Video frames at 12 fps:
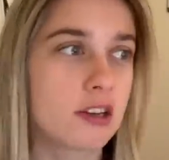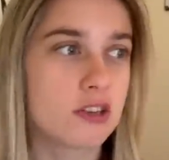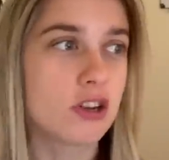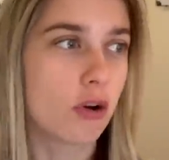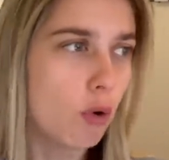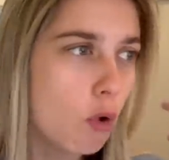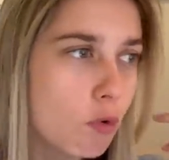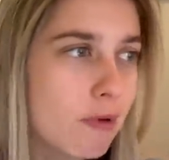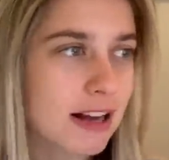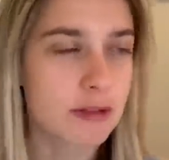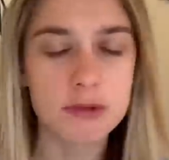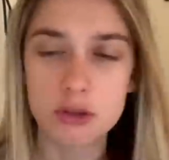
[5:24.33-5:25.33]
So you go, oh,
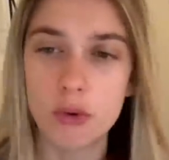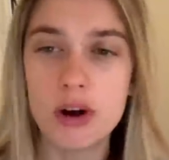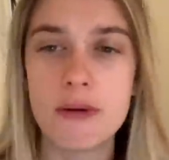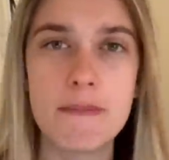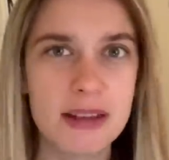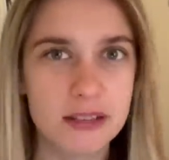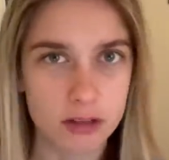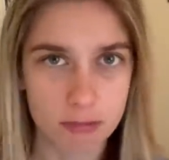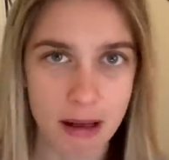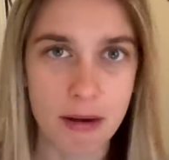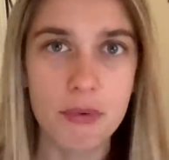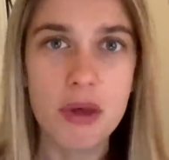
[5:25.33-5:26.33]
Rasmus Højlund, Mason
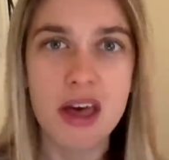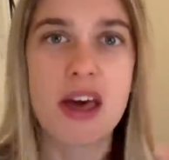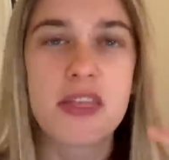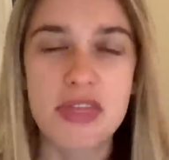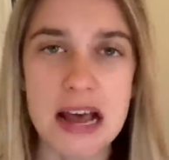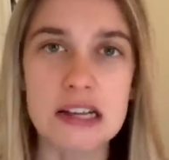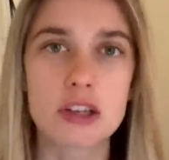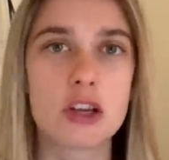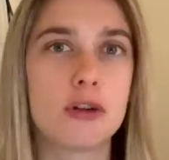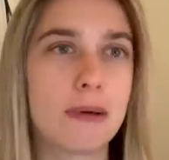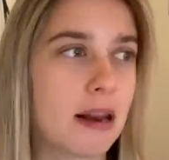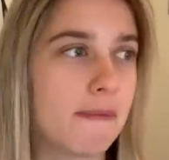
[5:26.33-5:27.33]
Mount, that's going
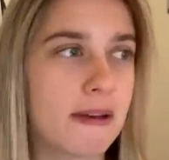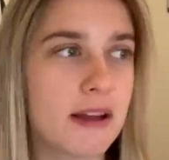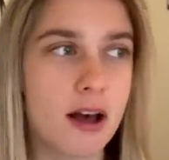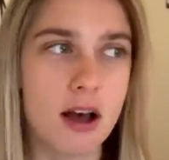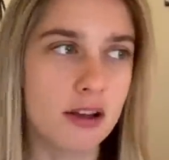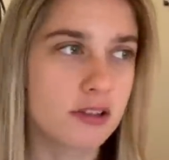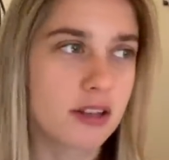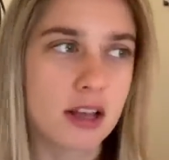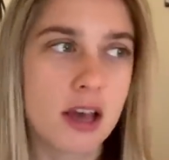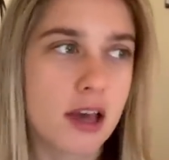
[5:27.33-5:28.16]
to elevate us.